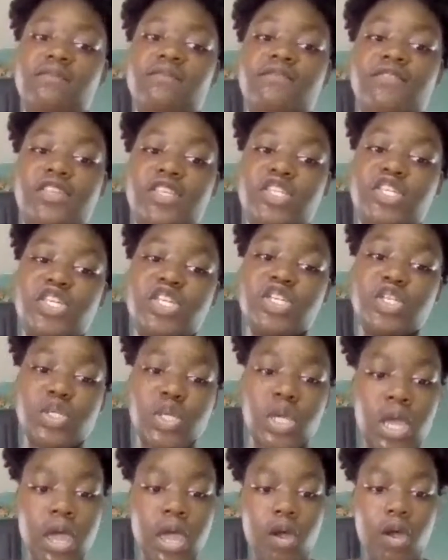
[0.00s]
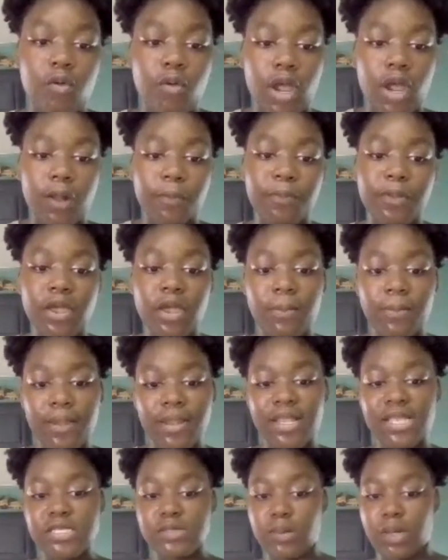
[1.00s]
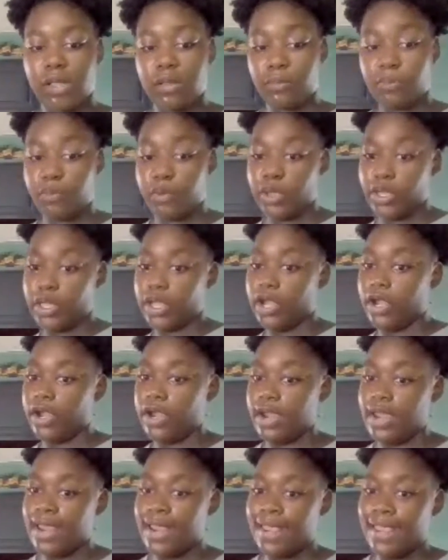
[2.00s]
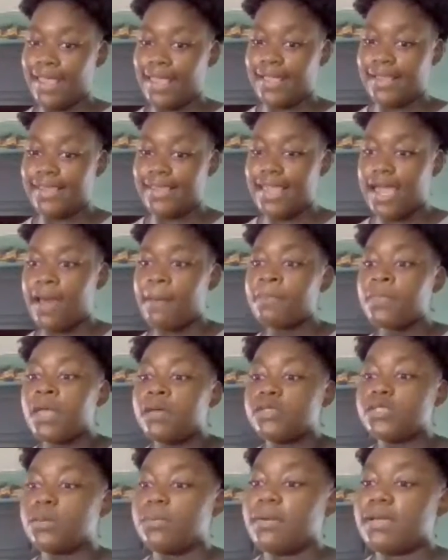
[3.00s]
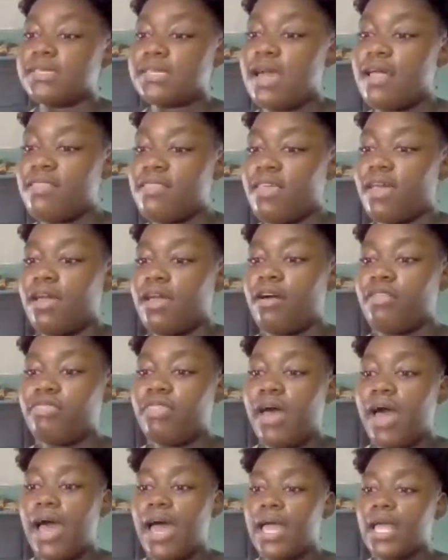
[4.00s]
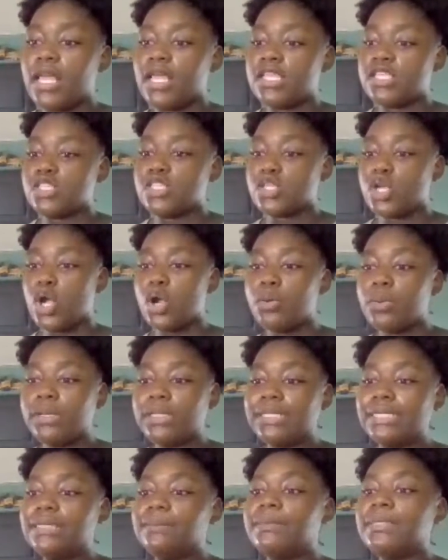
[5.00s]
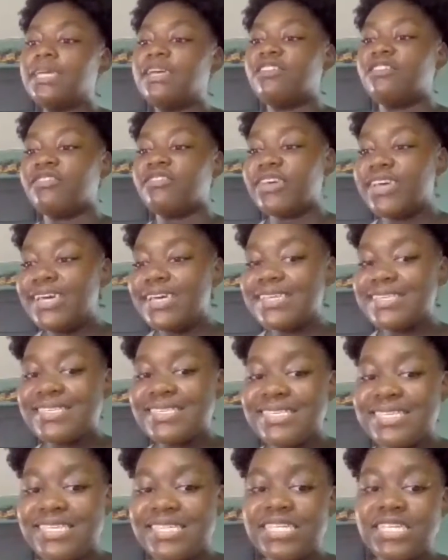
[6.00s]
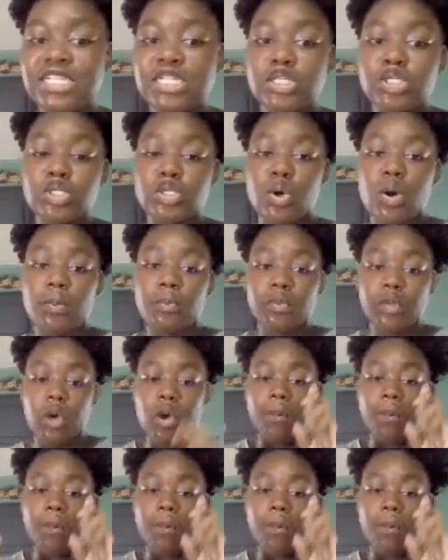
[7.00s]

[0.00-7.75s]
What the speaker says: vintage record player, but it is a record player, and yeah, super excited that I got that. It's currently being fixed, so I'm really